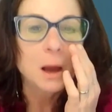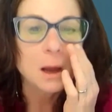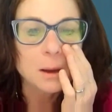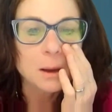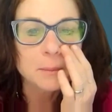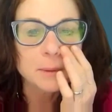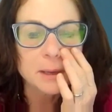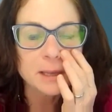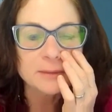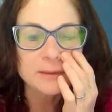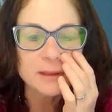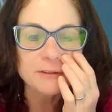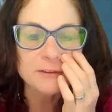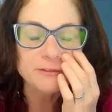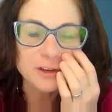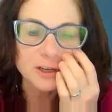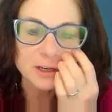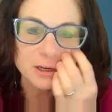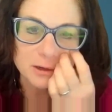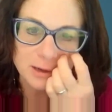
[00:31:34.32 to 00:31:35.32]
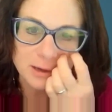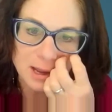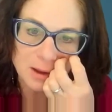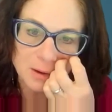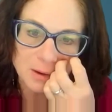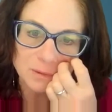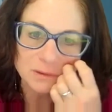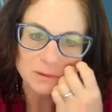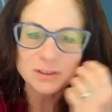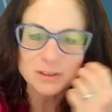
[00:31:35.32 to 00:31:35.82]
And they figured
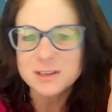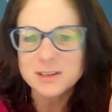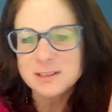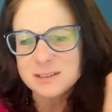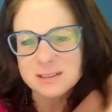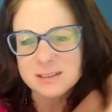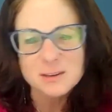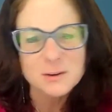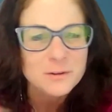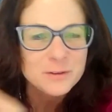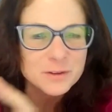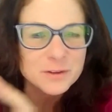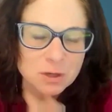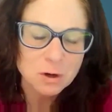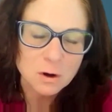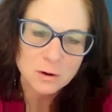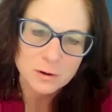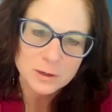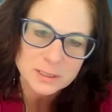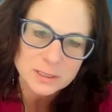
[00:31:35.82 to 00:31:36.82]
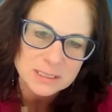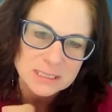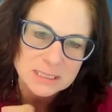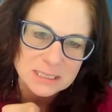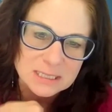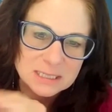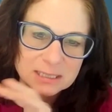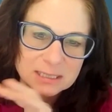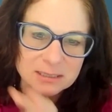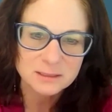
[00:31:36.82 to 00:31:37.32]
out, so they did all this
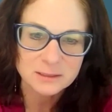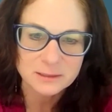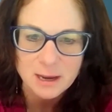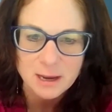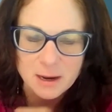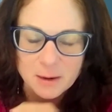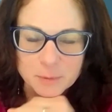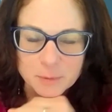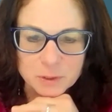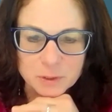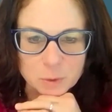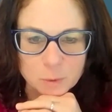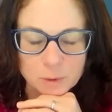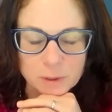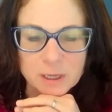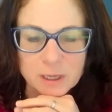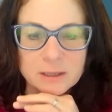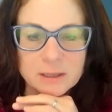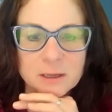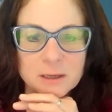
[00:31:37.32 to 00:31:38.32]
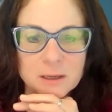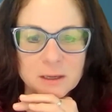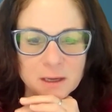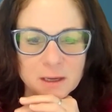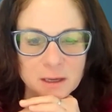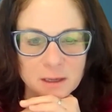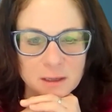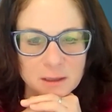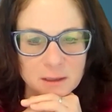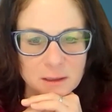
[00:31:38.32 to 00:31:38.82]
R&D in the laboratory, and
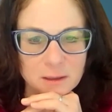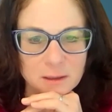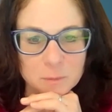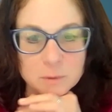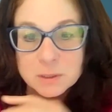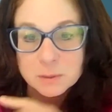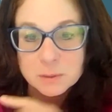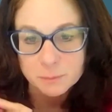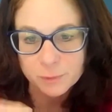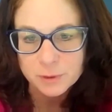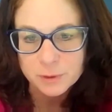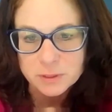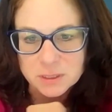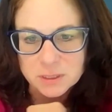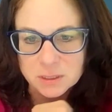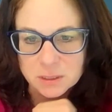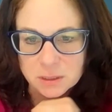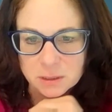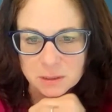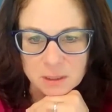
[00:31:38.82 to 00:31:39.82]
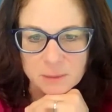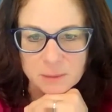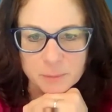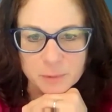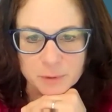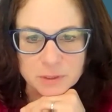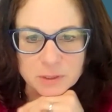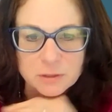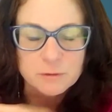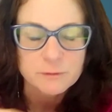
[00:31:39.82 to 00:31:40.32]
it was in Princeton, at
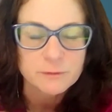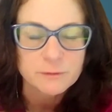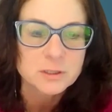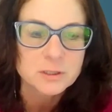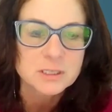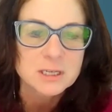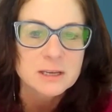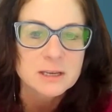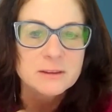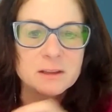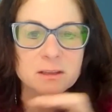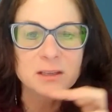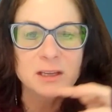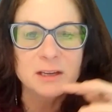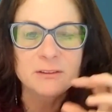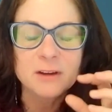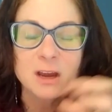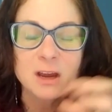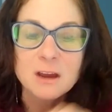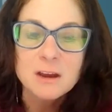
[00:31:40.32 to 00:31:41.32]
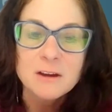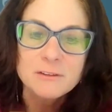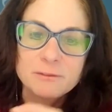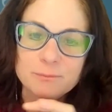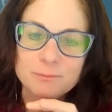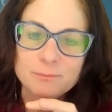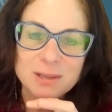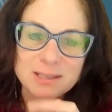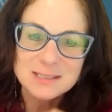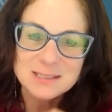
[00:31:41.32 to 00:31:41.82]
Princeton University. And then
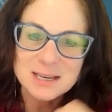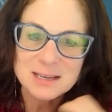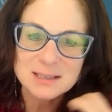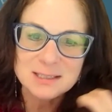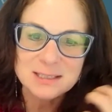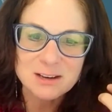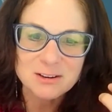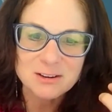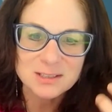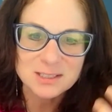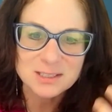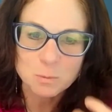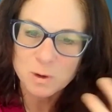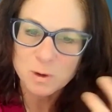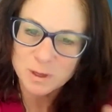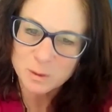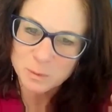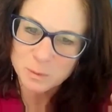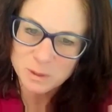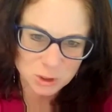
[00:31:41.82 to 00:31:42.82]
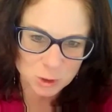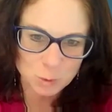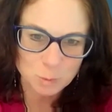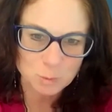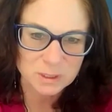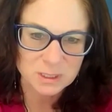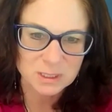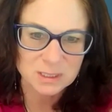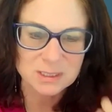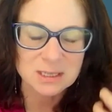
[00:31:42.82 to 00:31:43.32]
they sat down and said, what can we do
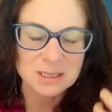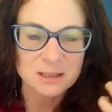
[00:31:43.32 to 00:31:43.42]
with this?